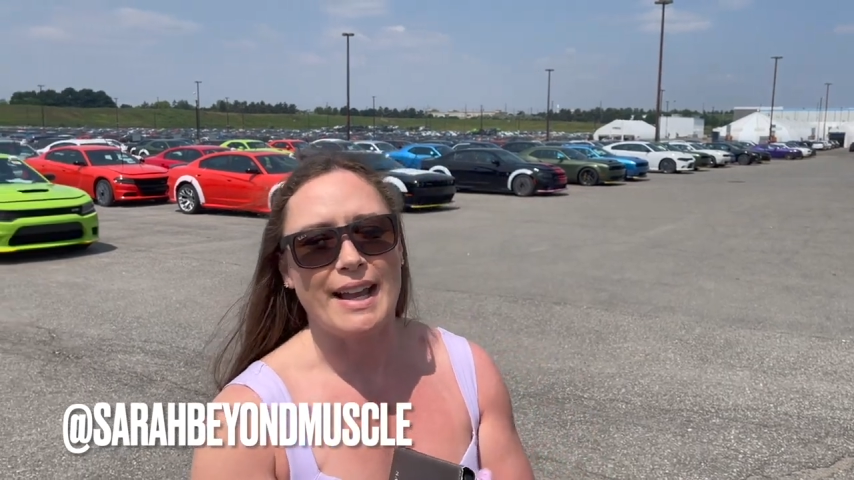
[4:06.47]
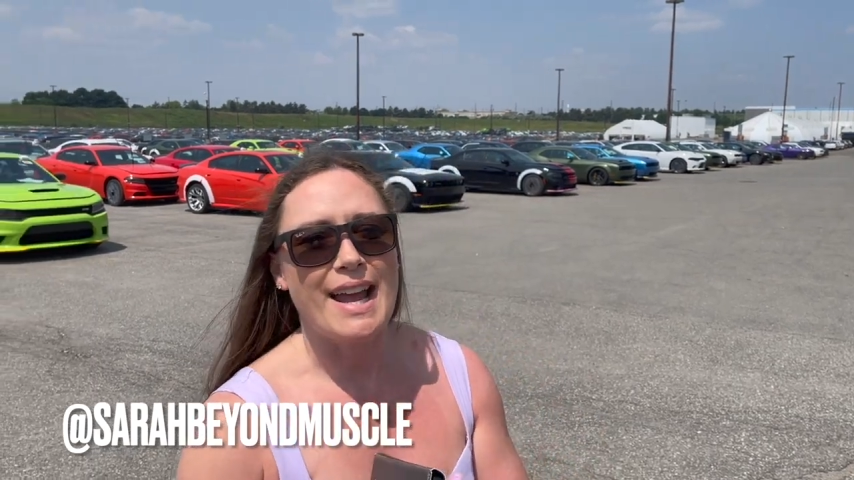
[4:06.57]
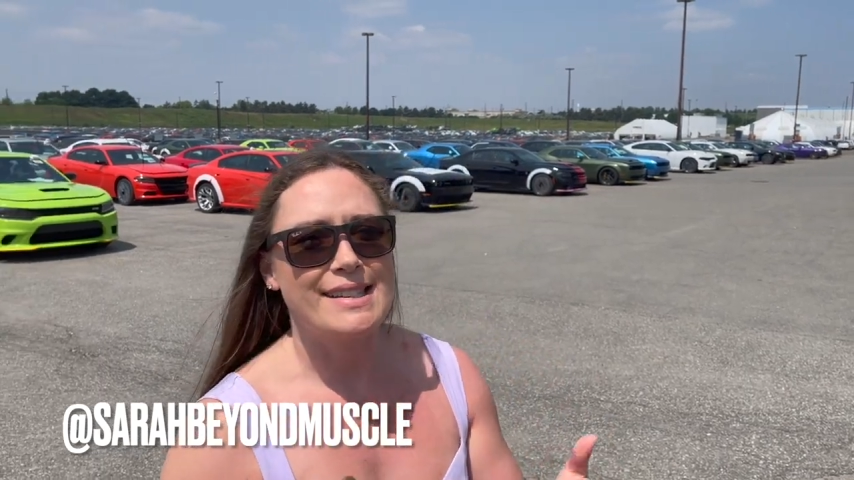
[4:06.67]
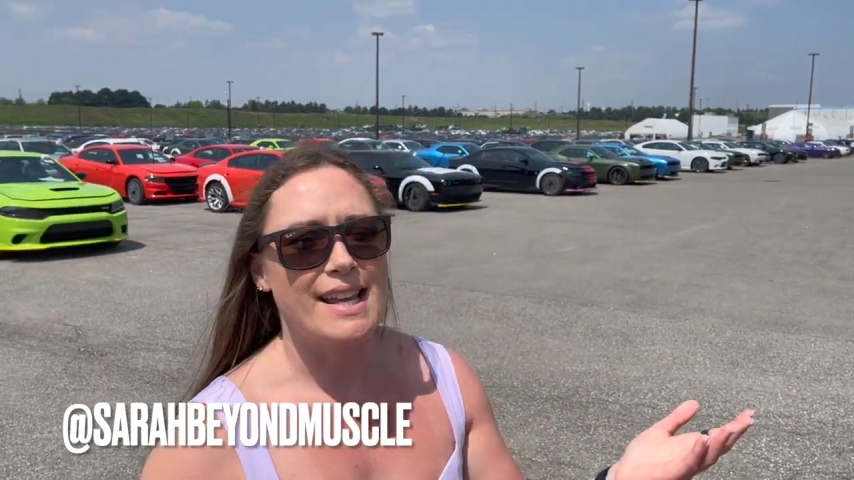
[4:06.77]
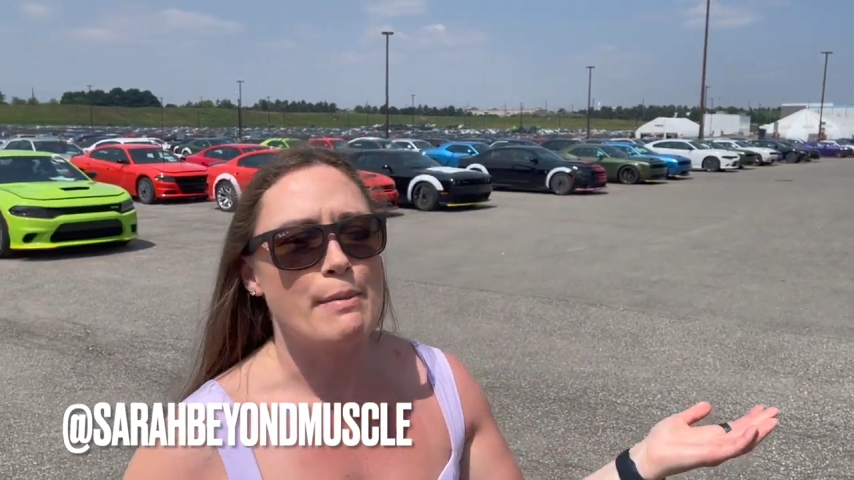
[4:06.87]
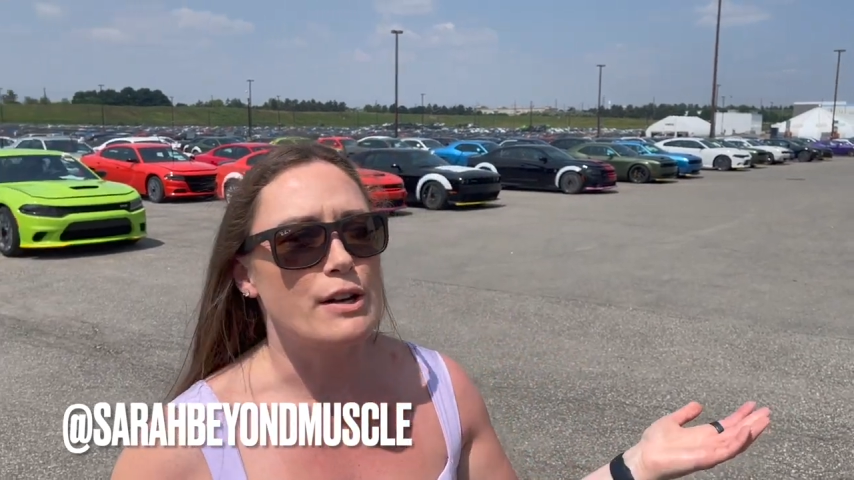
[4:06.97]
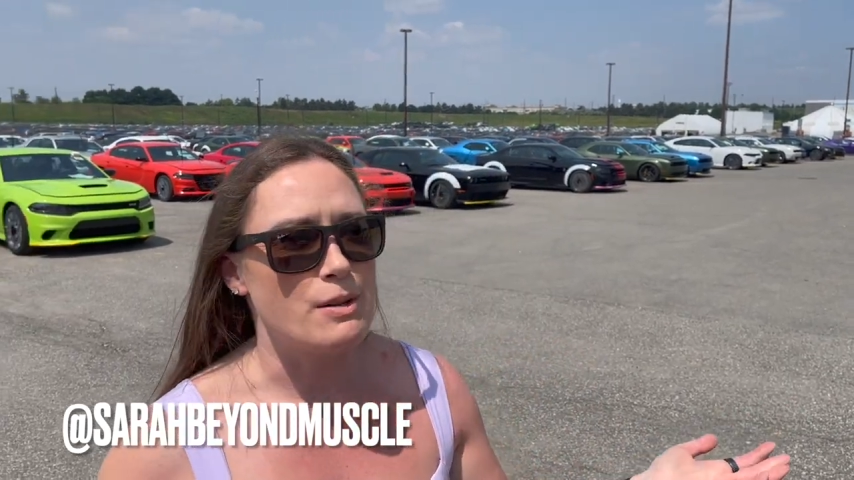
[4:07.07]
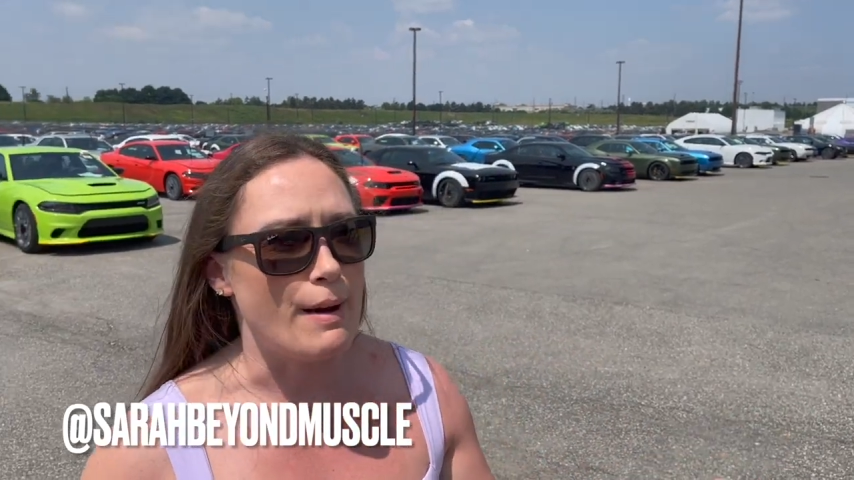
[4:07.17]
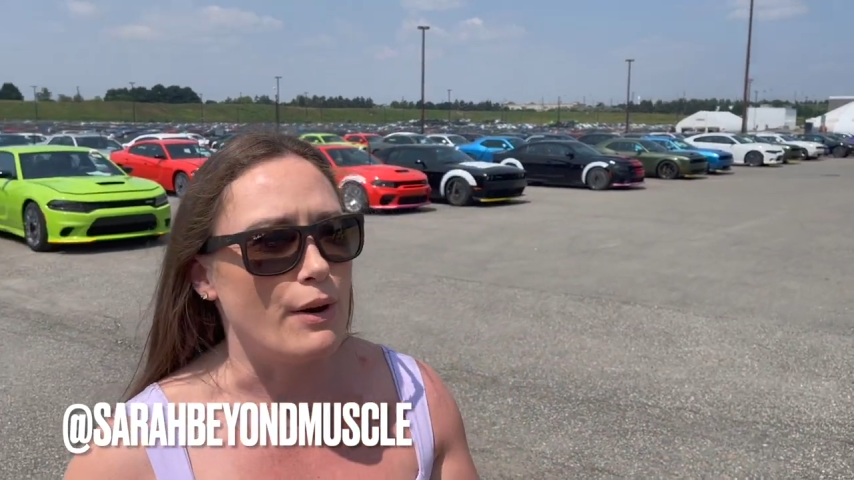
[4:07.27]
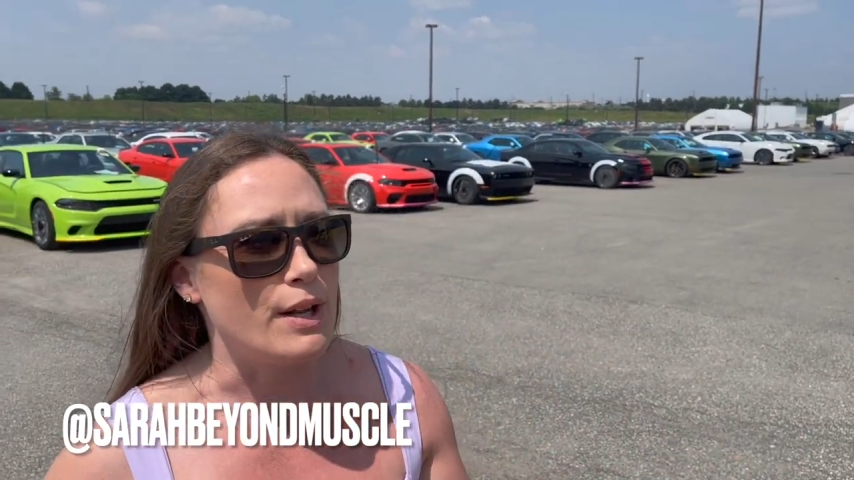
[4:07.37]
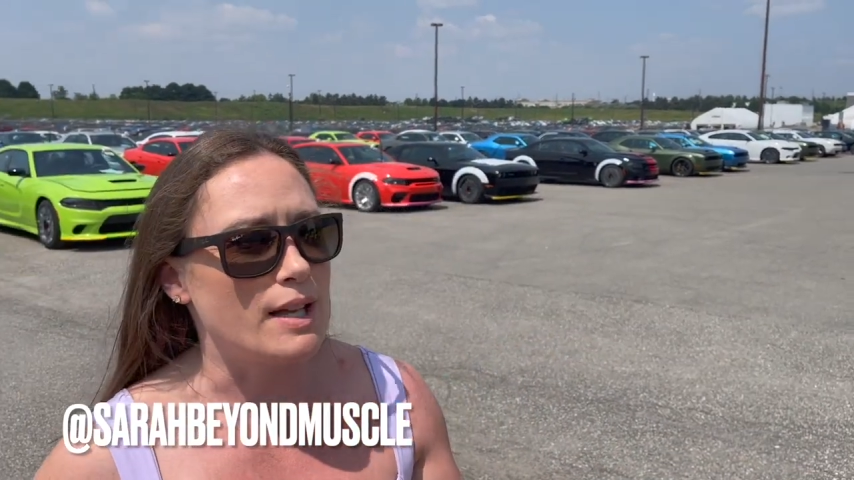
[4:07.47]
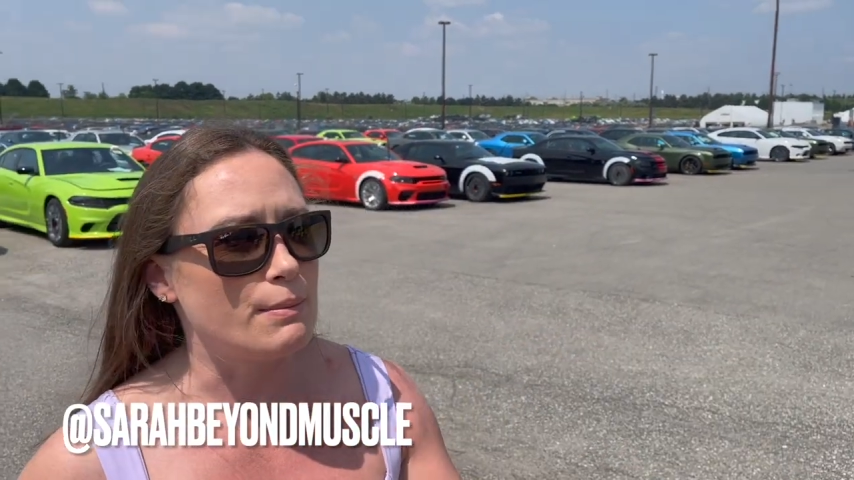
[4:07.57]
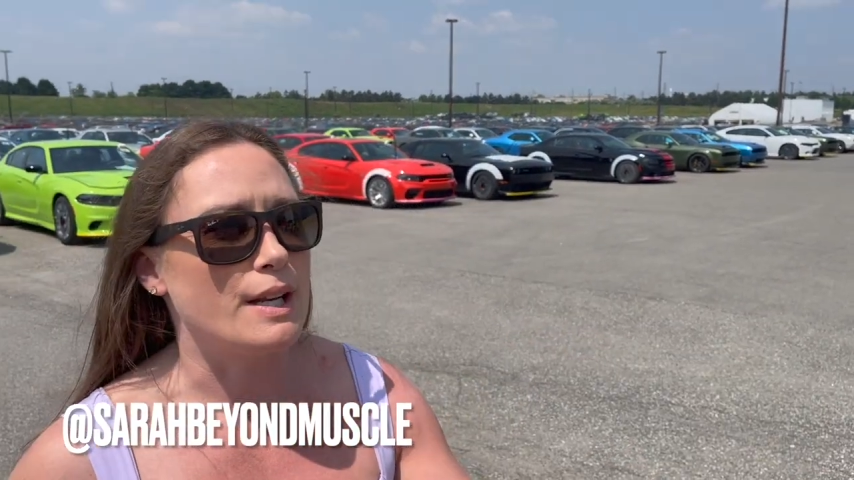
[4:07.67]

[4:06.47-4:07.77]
I can't say much about it,